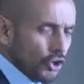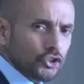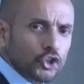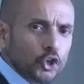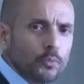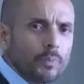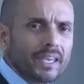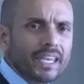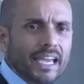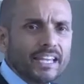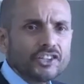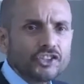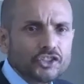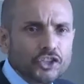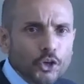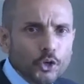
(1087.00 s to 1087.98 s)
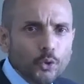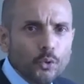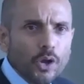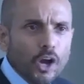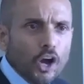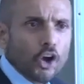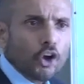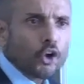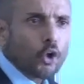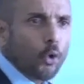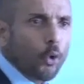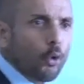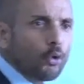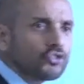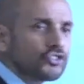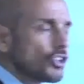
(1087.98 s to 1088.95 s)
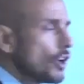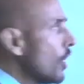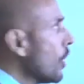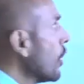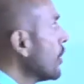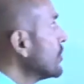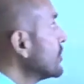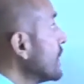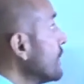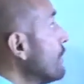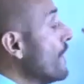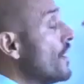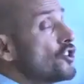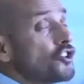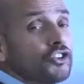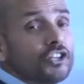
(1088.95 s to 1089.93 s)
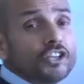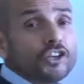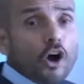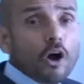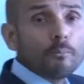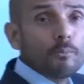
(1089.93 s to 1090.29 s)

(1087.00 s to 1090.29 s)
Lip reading: to begin to cause division in our